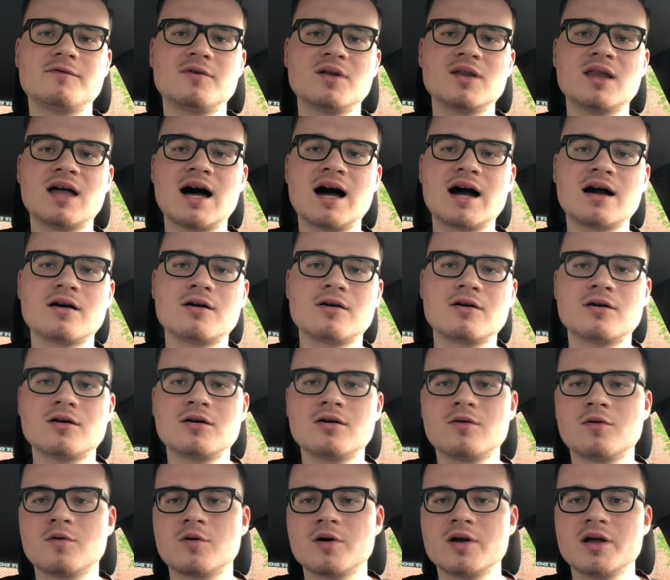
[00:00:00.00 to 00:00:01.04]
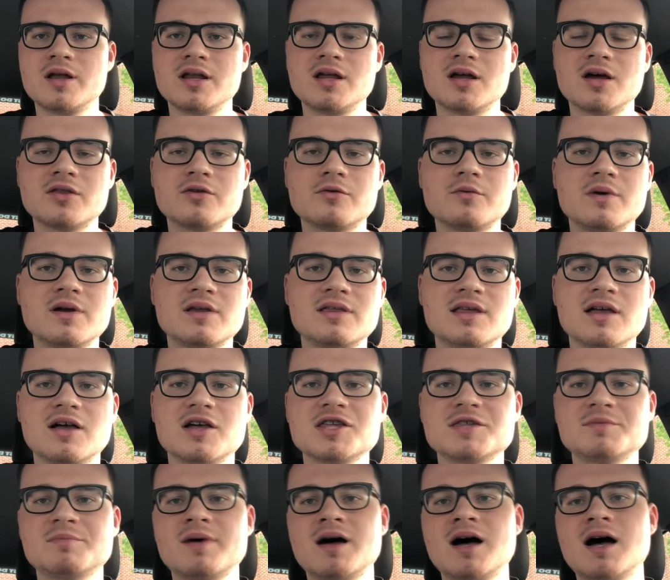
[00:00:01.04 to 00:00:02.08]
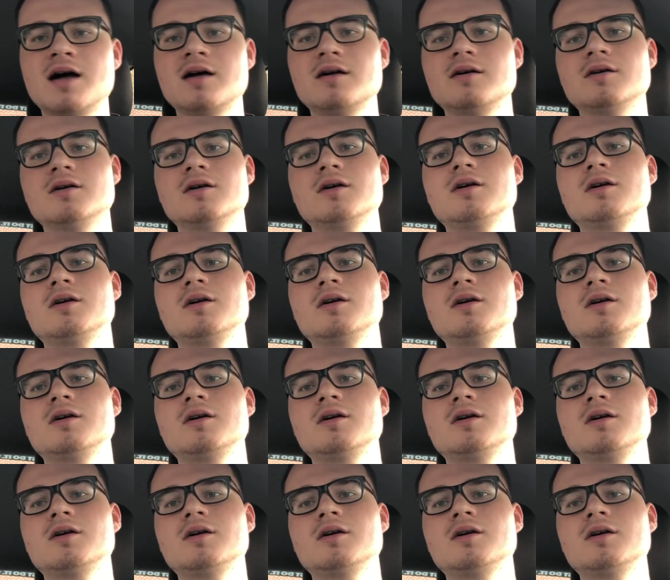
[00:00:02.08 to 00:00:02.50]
Foot Locker or any other retail spot.